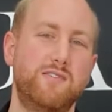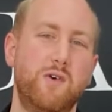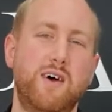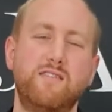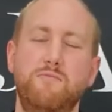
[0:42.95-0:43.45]

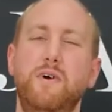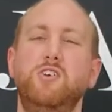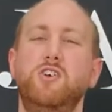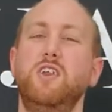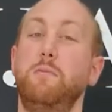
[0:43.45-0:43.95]
So as I've
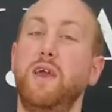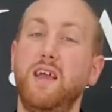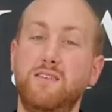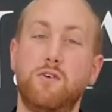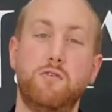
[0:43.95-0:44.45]
mentioned in a
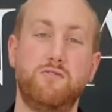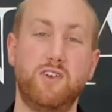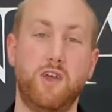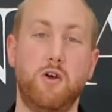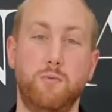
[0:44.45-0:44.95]
mojito
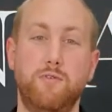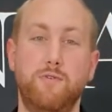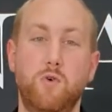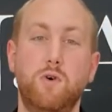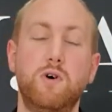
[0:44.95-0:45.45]
video
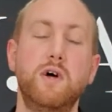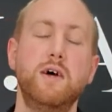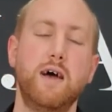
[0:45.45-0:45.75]
before,